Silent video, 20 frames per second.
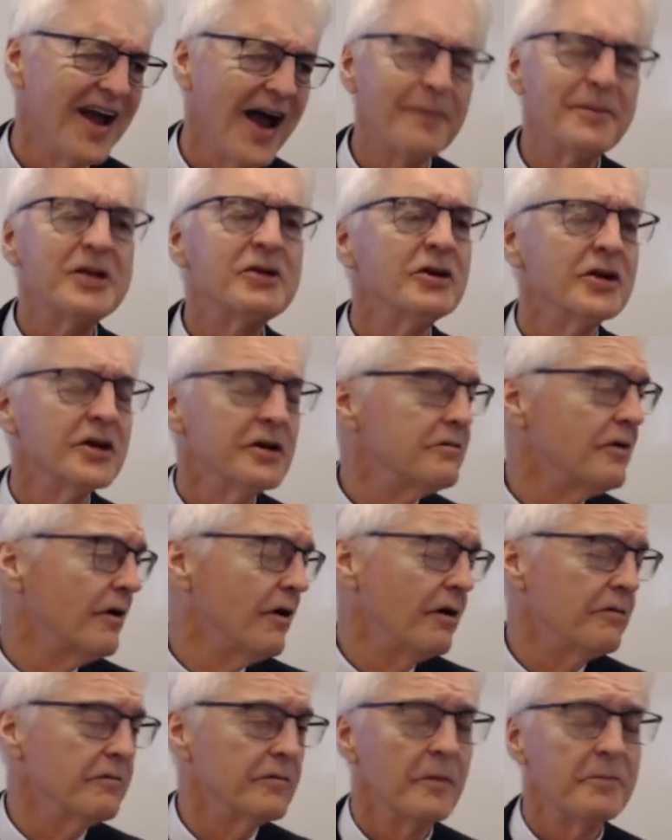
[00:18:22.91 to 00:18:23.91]
I mean,
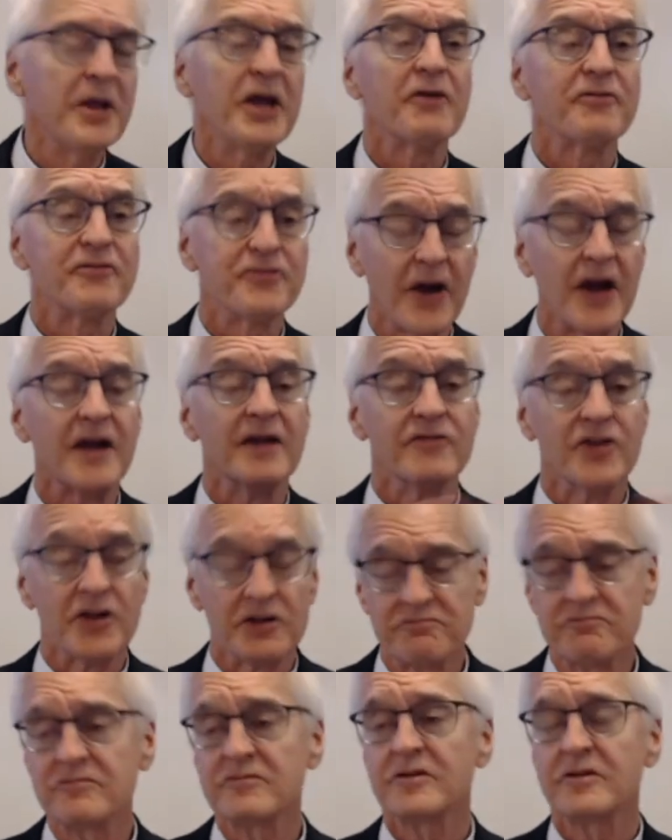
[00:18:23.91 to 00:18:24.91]
uh, be afraid of
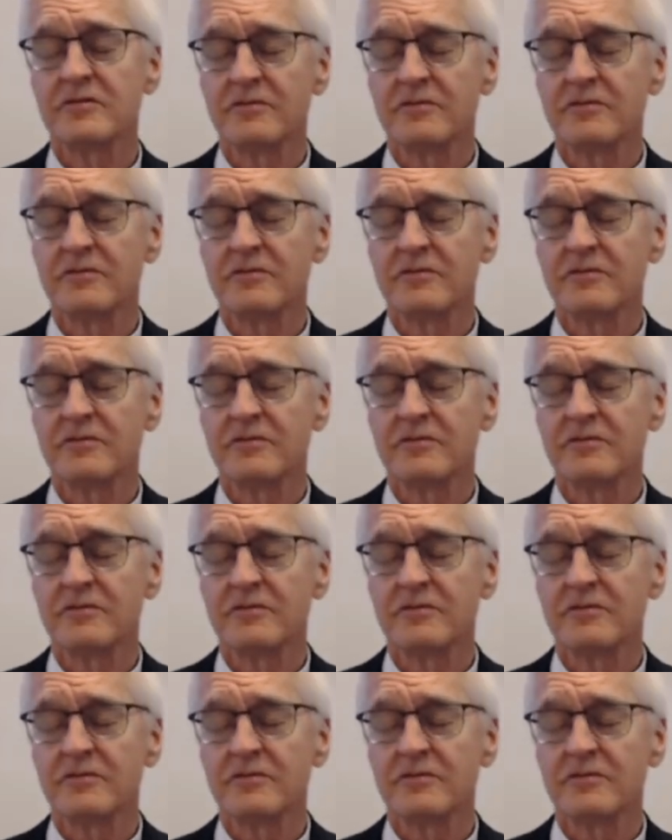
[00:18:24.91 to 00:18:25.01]
it